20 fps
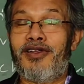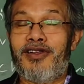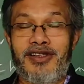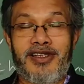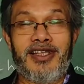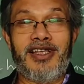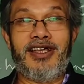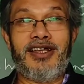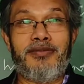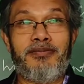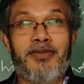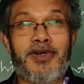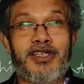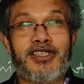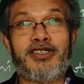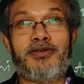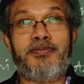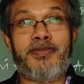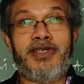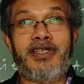There
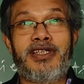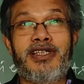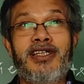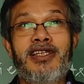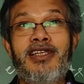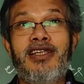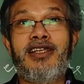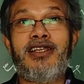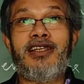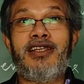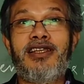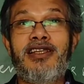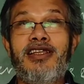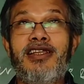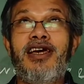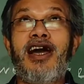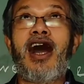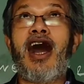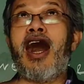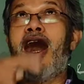must be
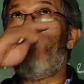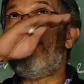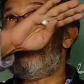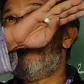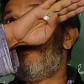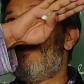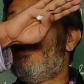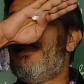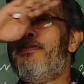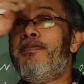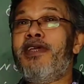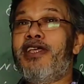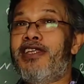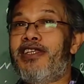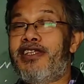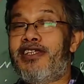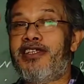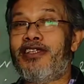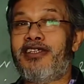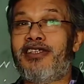a upper
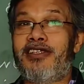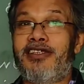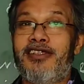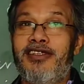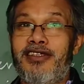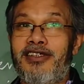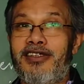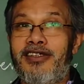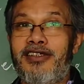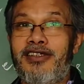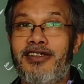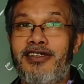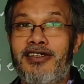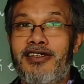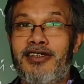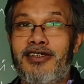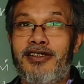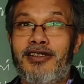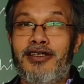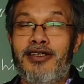limit
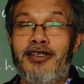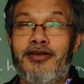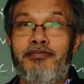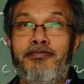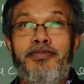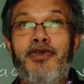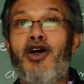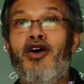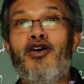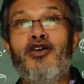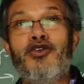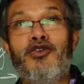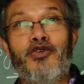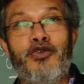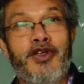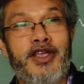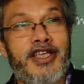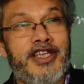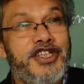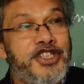beyond
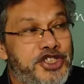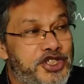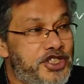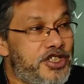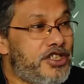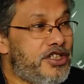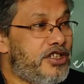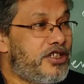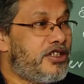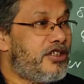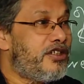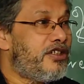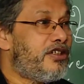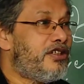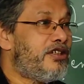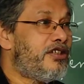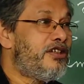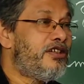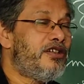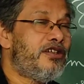which
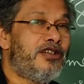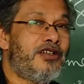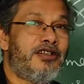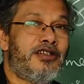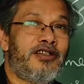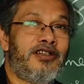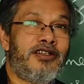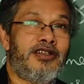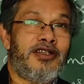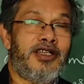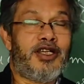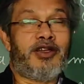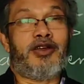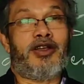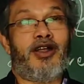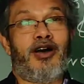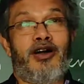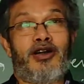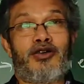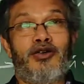you
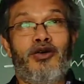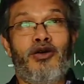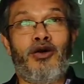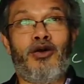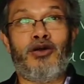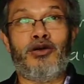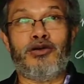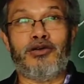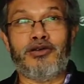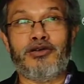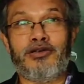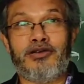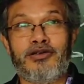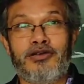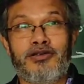cannot hold.